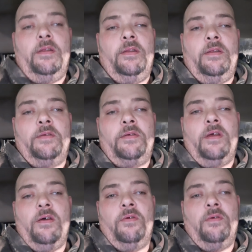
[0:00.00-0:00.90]
the
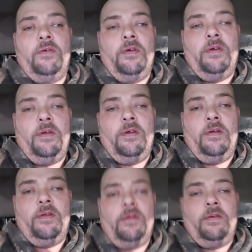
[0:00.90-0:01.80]
song
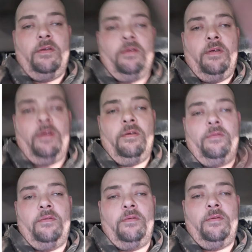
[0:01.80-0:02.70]
it
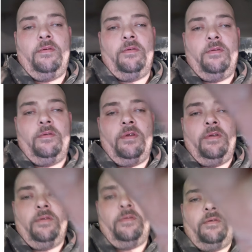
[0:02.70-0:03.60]

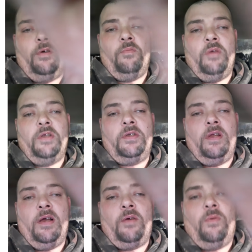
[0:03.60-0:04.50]
it's so much
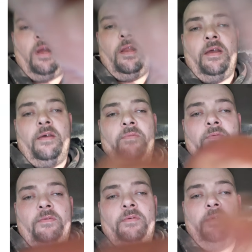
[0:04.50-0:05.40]
like where I live
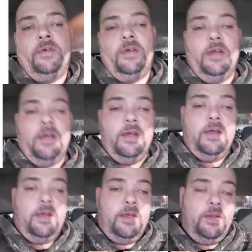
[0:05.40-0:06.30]

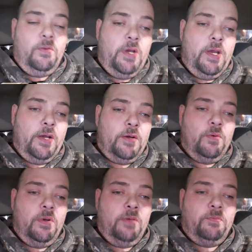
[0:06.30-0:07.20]
and the way I
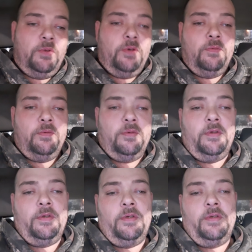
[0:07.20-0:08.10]
grew up too.
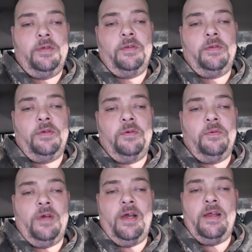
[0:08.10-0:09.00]

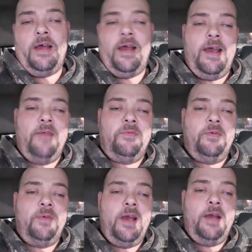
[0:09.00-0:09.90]
So I have to
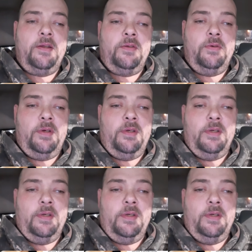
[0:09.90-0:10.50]
react to it,